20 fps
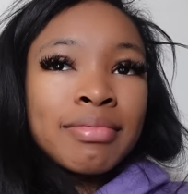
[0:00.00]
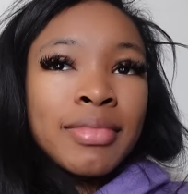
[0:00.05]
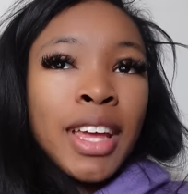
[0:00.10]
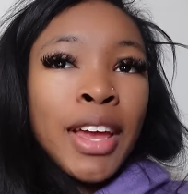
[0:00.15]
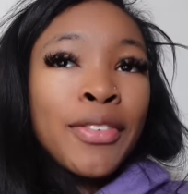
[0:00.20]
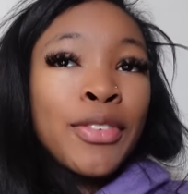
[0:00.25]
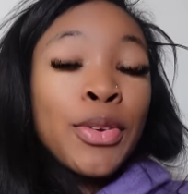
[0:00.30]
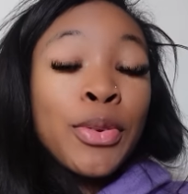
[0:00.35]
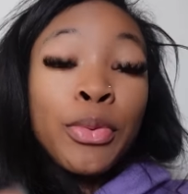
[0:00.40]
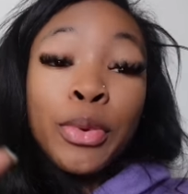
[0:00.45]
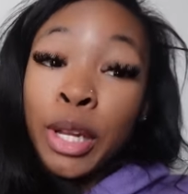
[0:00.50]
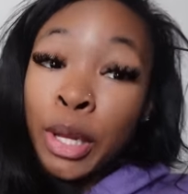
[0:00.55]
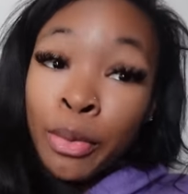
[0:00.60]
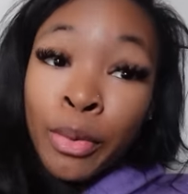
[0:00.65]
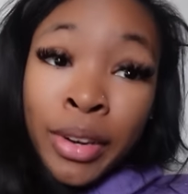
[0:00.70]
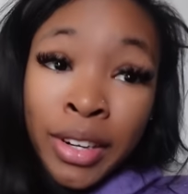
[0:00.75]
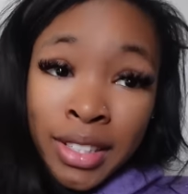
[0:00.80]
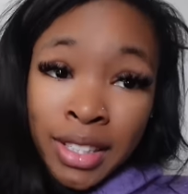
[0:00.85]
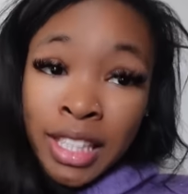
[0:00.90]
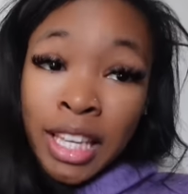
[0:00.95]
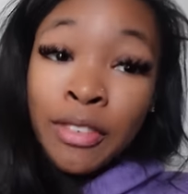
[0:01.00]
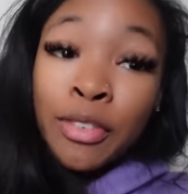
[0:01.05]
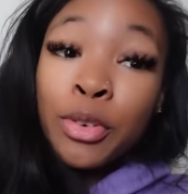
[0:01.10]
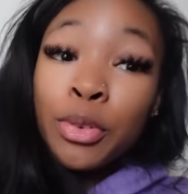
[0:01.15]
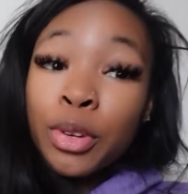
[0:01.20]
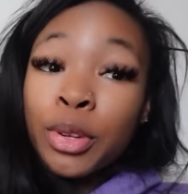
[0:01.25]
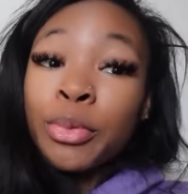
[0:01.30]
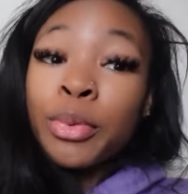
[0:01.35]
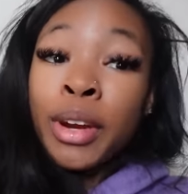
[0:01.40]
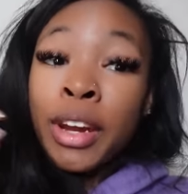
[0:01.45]
if you really want to see if you
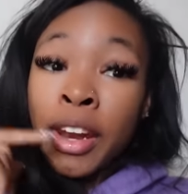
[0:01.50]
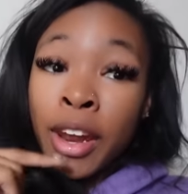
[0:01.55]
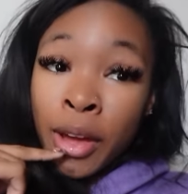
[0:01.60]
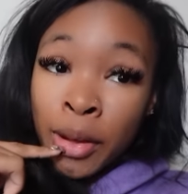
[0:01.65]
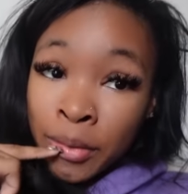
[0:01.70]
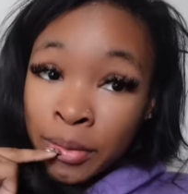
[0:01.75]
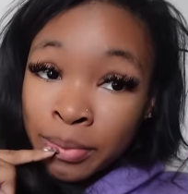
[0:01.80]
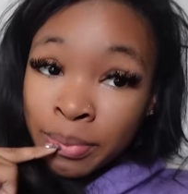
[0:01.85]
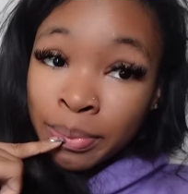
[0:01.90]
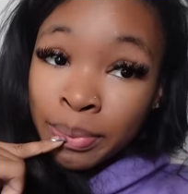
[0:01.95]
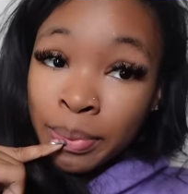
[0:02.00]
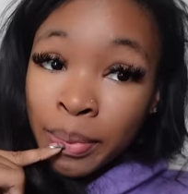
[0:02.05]
really want to know